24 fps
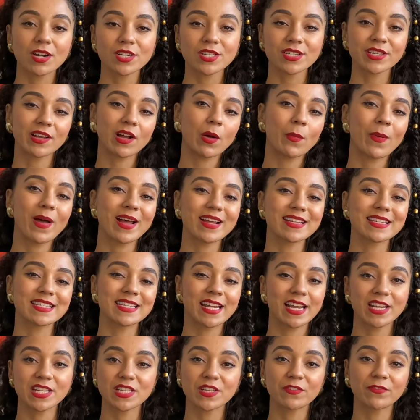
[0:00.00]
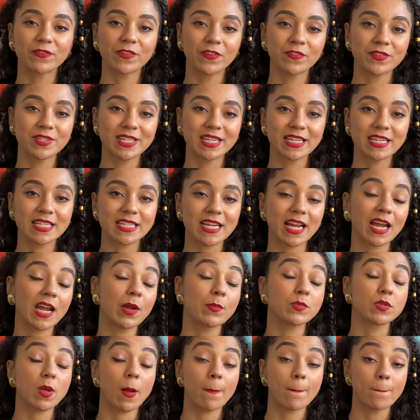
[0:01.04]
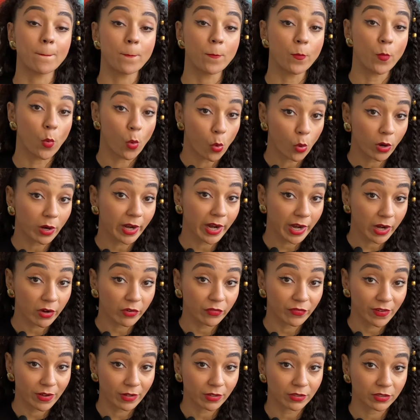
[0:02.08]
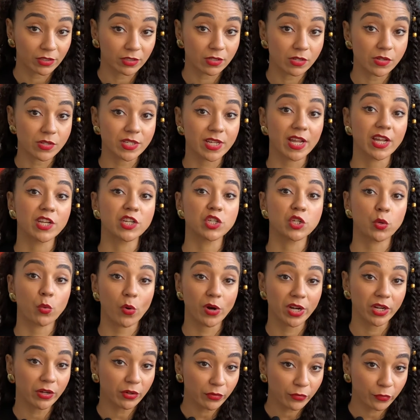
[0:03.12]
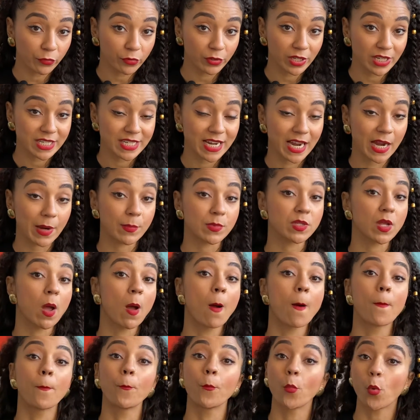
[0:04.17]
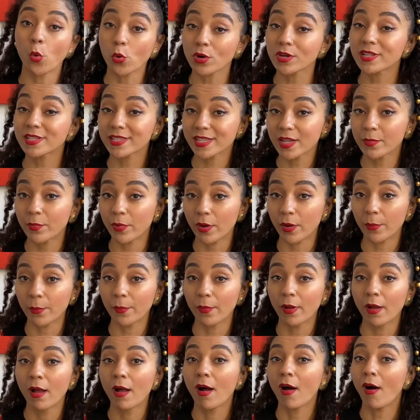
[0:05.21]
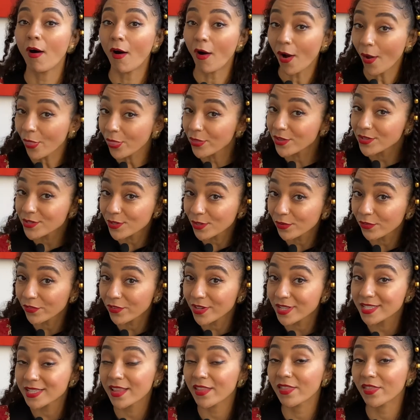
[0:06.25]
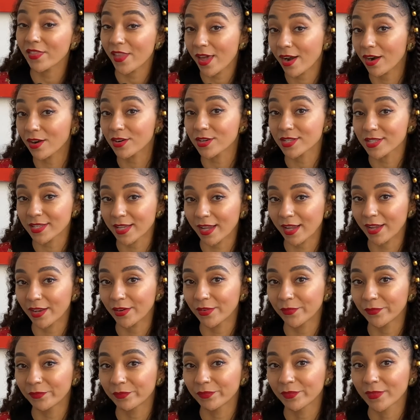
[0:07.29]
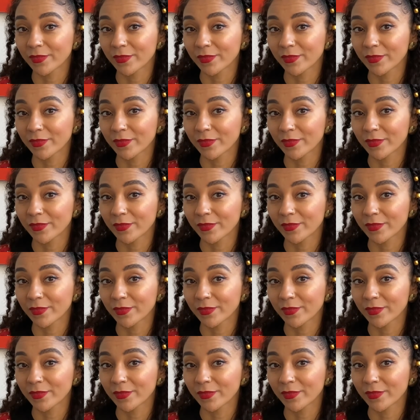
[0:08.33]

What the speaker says: Our scalp has 10 to 15 times more hair follicles and 20 to 40 times more sebum on the surface than our skin.